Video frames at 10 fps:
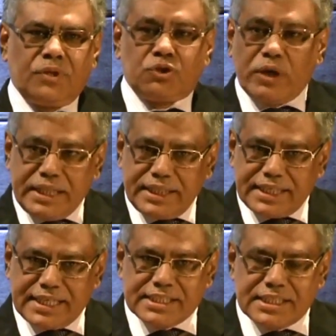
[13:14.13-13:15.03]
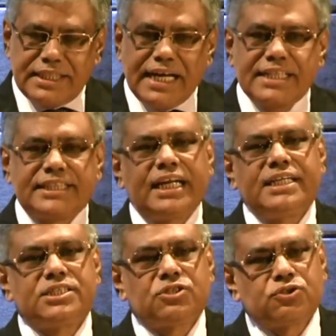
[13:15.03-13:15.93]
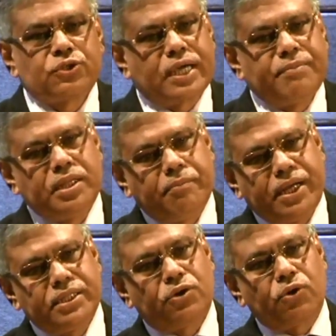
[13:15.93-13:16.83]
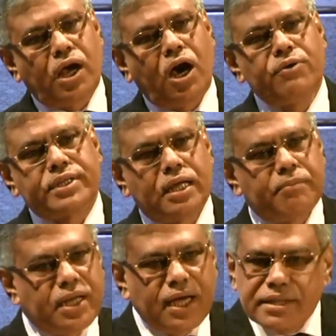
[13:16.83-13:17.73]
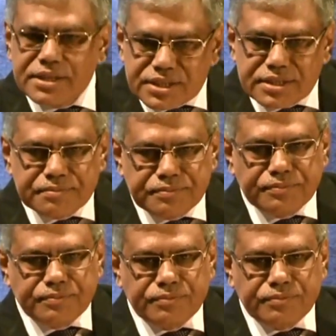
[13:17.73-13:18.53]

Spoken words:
So in that case, that challenge is also came in the mind that okay, how it can be like this.